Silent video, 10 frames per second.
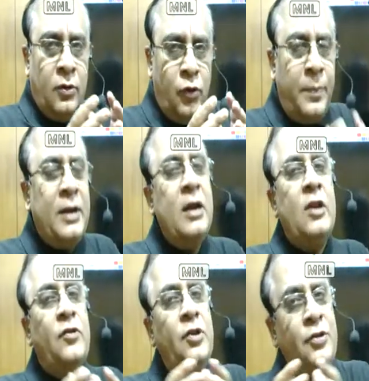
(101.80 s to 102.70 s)
Super trend
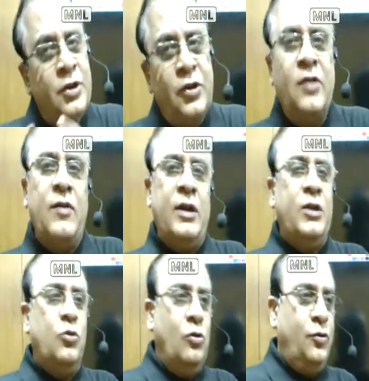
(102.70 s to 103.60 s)
has its
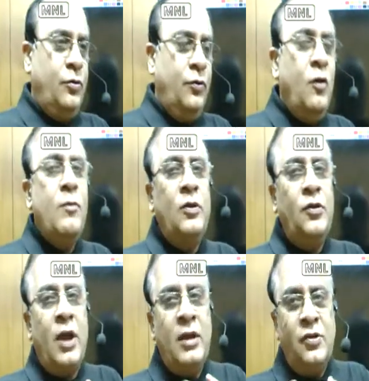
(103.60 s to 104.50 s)
disadvantage also. So you
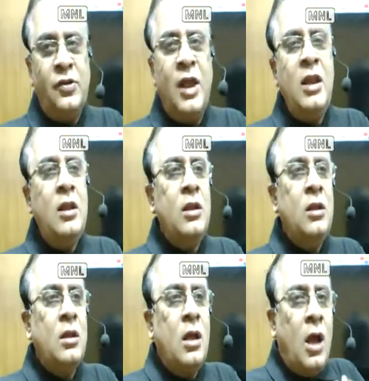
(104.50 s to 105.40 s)
must understand
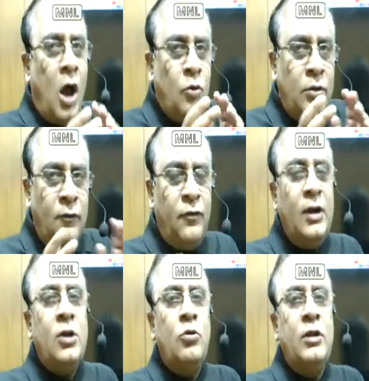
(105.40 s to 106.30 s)
how to
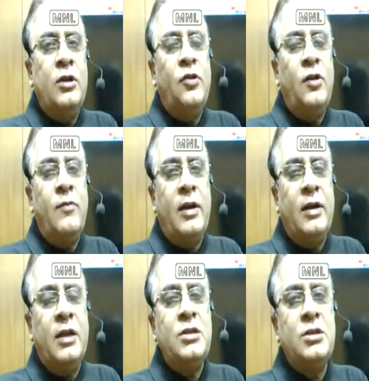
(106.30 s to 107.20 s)
filter out the
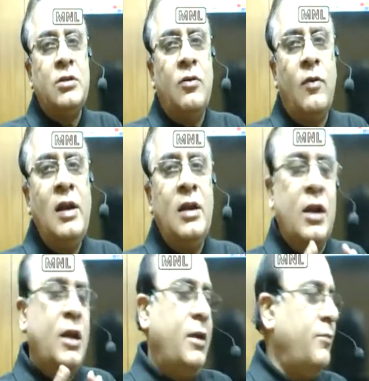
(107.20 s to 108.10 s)
disadvantage while
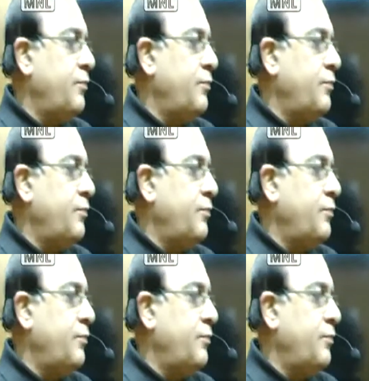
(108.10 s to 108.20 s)
trading.